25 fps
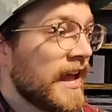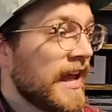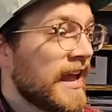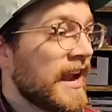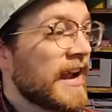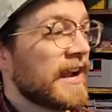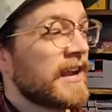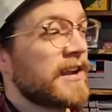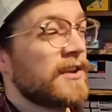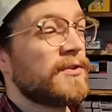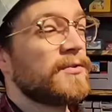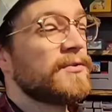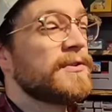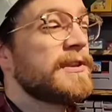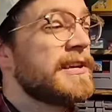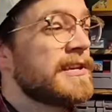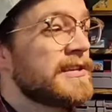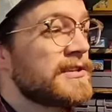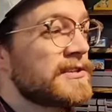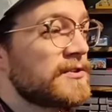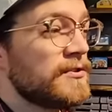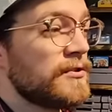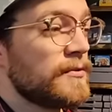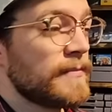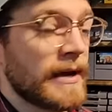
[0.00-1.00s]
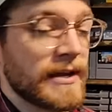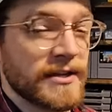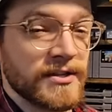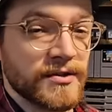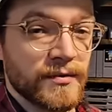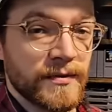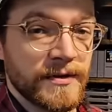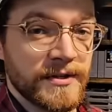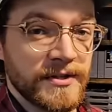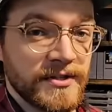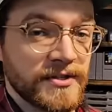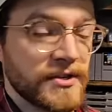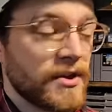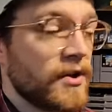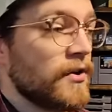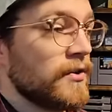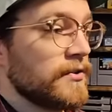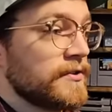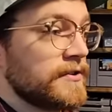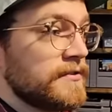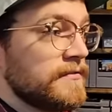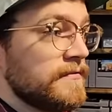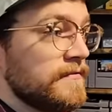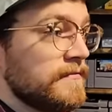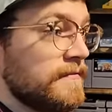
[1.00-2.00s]
And I can only assume as a
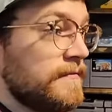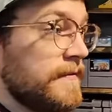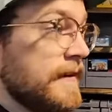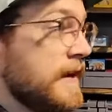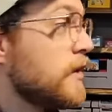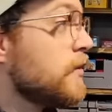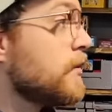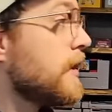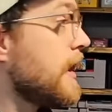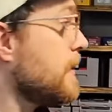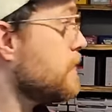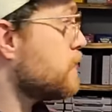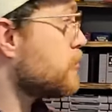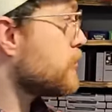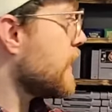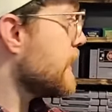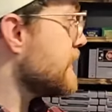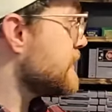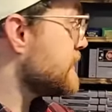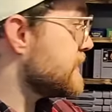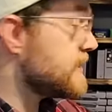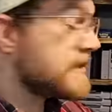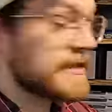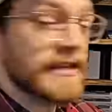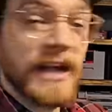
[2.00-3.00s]
result, video game prices